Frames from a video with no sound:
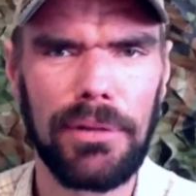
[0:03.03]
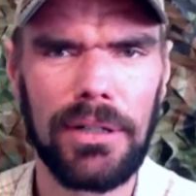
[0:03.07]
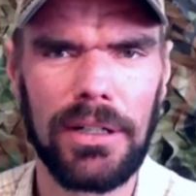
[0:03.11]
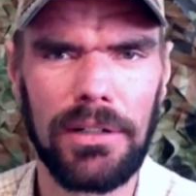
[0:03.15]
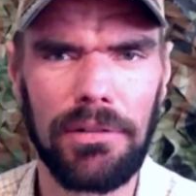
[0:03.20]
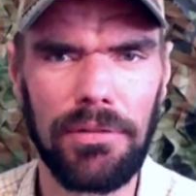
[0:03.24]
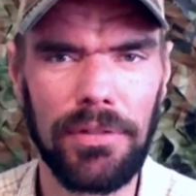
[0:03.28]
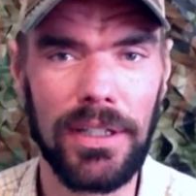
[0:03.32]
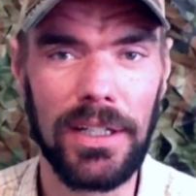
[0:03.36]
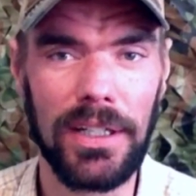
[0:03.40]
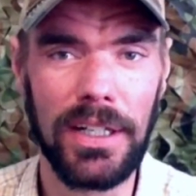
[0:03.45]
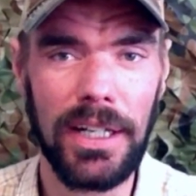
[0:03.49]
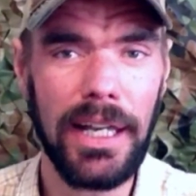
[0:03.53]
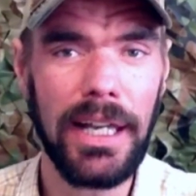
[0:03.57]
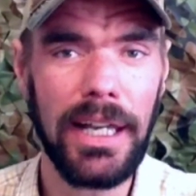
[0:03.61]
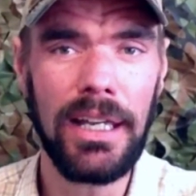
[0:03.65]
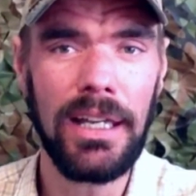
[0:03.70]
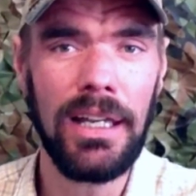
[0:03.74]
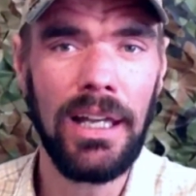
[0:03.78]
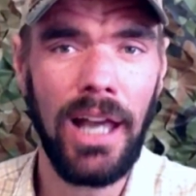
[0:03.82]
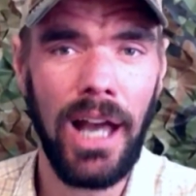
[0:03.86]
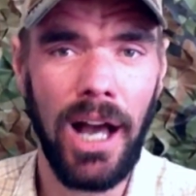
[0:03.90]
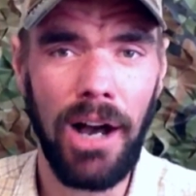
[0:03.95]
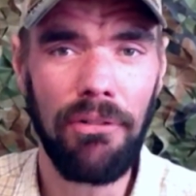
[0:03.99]
and today
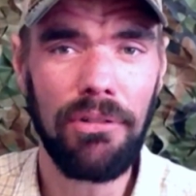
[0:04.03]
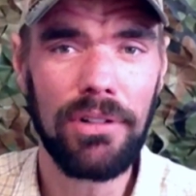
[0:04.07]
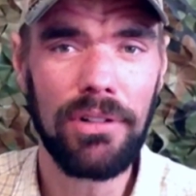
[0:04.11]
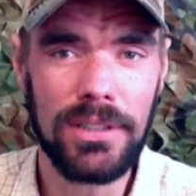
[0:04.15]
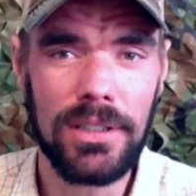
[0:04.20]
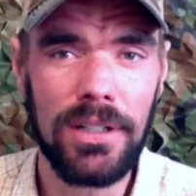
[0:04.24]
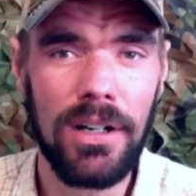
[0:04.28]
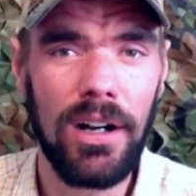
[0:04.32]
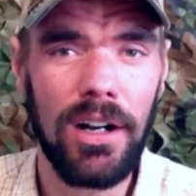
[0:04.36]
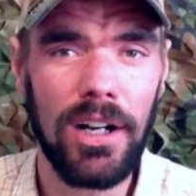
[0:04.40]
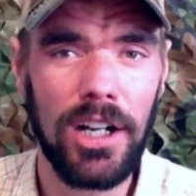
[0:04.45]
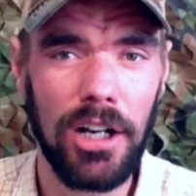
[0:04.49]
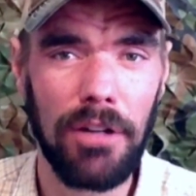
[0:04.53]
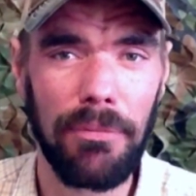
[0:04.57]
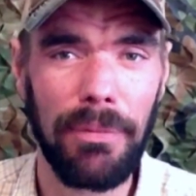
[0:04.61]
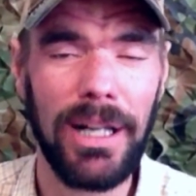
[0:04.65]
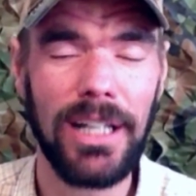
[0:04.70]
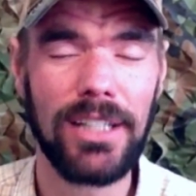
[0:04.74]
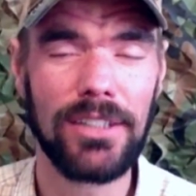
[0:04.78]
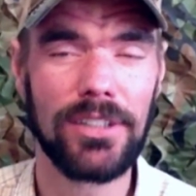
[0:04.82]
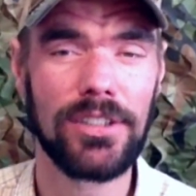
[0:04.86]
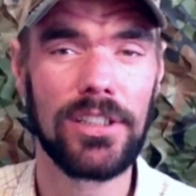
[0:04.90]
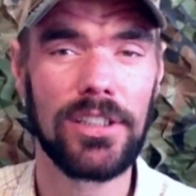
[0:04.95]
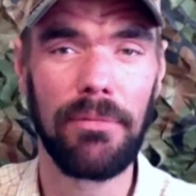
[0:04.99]
I want to talk
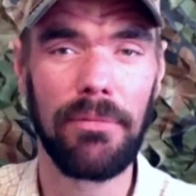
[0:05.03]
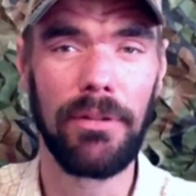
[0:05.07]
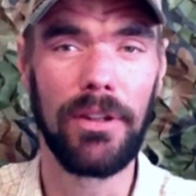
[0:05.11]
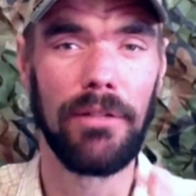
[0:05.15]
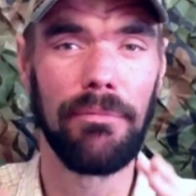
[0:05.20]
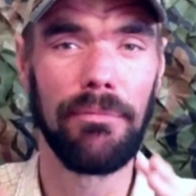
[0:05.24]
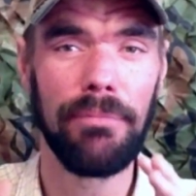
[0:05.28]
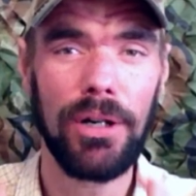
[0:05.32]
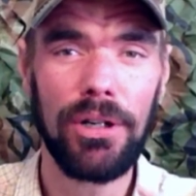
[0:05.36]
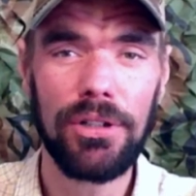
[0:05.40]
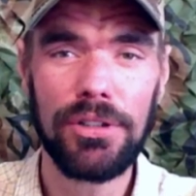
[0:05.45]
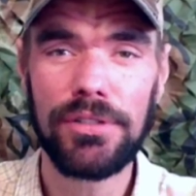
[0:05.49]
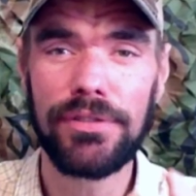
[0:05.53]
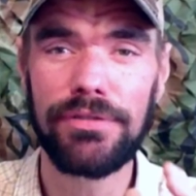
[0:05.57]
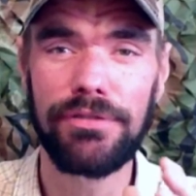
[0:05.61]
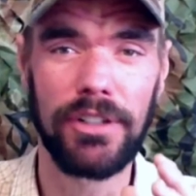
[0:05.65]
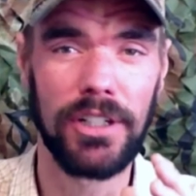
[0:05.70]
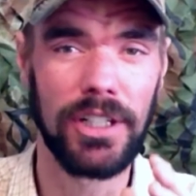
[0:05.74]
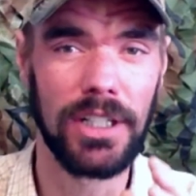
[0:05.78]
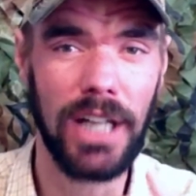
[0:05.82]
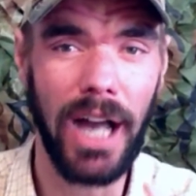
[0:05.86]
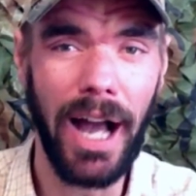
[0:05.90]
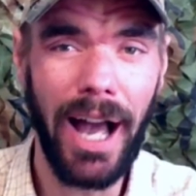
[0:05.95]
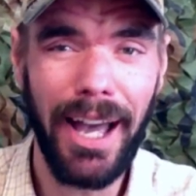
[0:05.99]
about some of the most
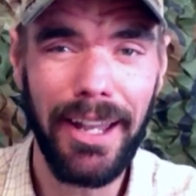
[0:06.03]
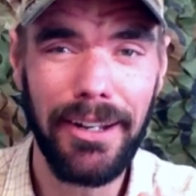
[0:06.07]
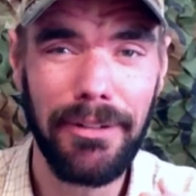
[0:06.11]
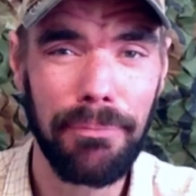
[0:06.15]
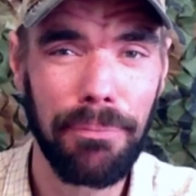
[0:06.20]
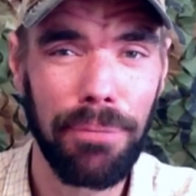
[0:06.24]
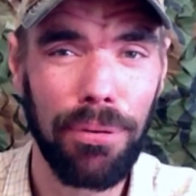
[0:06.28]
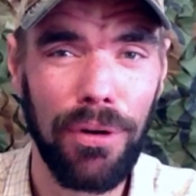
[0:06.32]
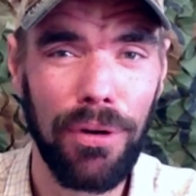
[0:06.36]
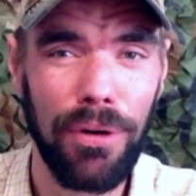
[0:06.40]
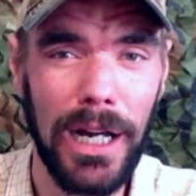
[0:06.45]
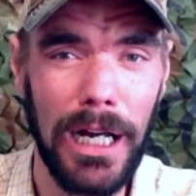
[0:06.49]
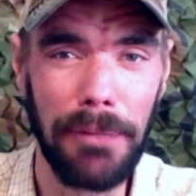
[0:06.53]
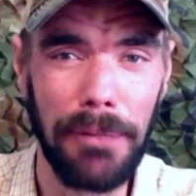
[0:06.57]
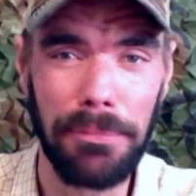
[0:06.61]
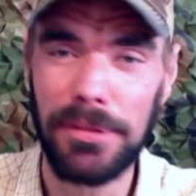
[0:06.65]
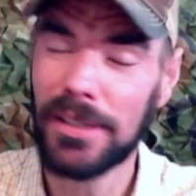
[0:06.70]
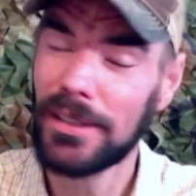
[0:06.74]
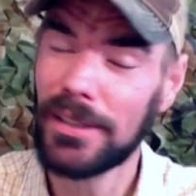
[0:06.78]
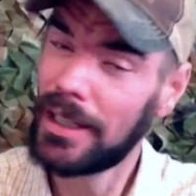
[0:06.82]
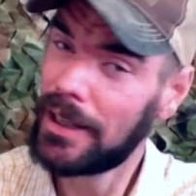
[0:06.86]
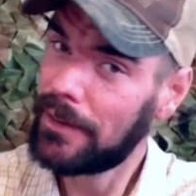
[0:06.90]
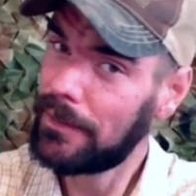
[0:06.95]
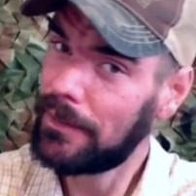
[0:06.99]
forgotten preps
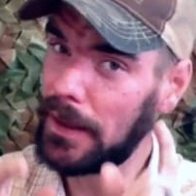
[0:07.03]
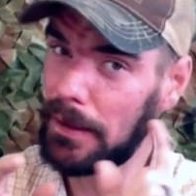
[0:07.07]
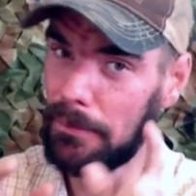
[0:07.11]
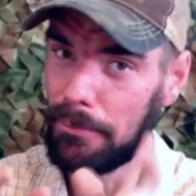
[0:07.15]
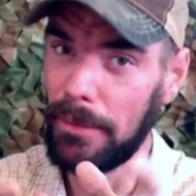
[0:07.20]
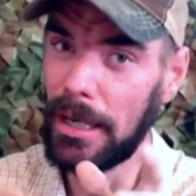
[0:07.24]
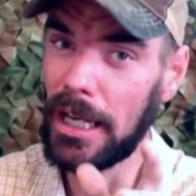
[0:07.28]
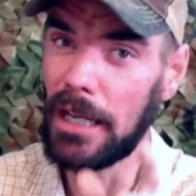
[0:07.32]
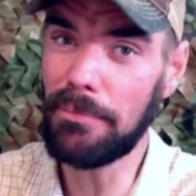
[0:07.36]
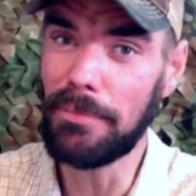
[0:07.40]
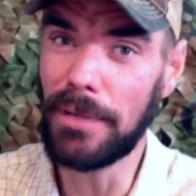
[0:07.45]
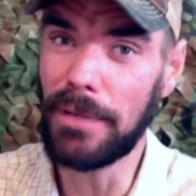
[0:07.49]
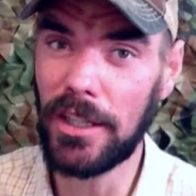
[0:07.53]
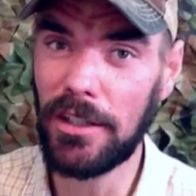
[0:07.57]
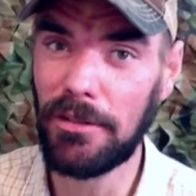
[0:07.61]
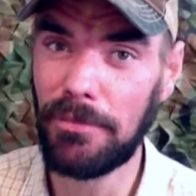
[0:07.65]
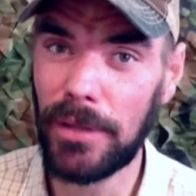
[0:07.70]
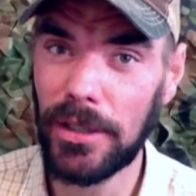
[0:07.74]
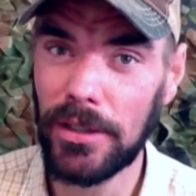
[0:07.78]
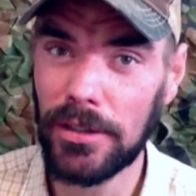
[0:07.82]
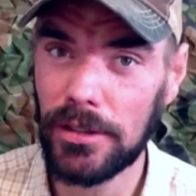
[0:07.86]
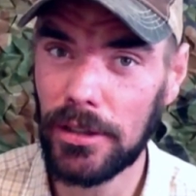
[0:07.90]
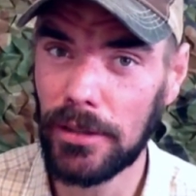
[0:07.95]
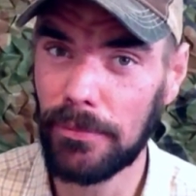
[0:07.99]
that may be the
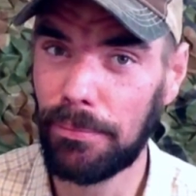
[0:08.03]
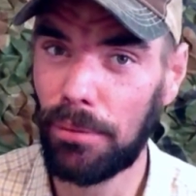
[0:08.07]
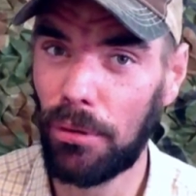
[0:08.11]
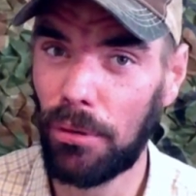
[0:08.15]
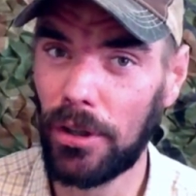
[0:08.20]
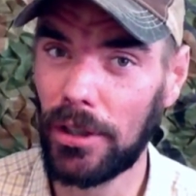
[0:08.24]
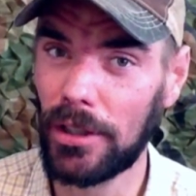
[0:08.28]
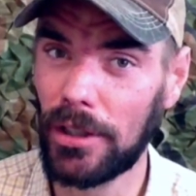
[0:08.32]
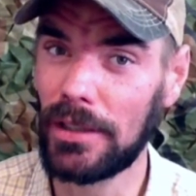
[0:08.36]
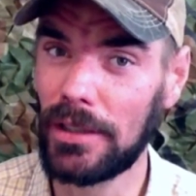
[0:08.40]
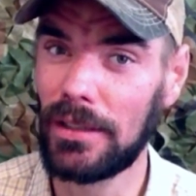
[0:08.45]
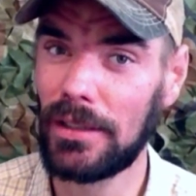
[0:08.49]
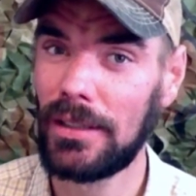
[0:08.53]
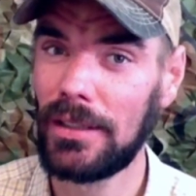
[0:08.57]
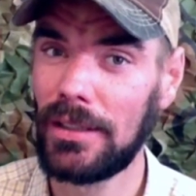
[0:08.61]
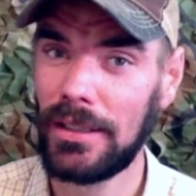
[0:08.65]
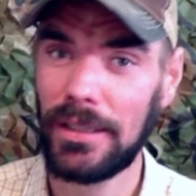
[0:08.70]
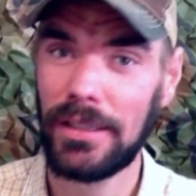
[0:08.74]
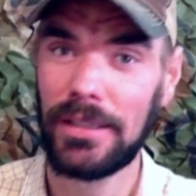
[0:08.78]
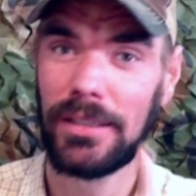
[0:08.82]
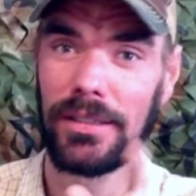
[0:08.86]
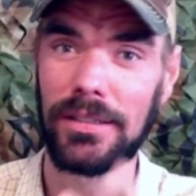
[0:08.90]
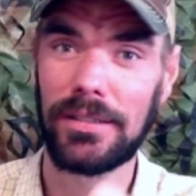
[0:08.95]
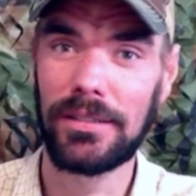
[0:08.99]
most important.
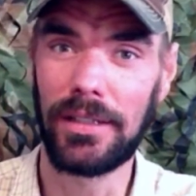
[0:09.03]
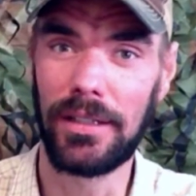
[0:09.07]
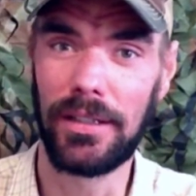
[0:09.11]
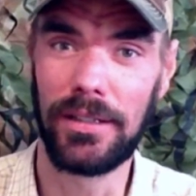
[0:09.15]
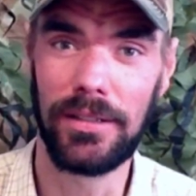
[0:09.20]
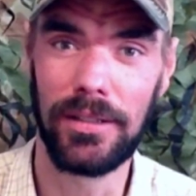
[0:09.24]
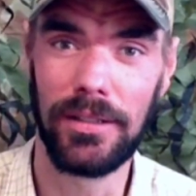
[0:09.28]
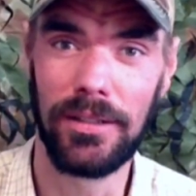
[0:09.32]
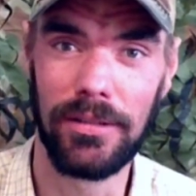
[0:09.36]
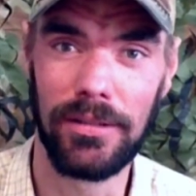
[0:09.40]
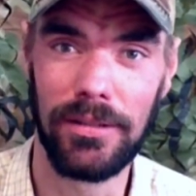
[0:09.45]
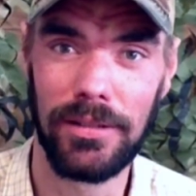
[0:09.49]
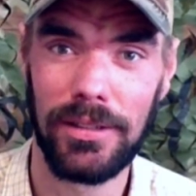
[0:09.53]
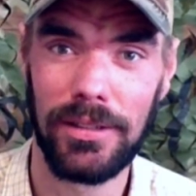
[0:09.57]
Stay tuned.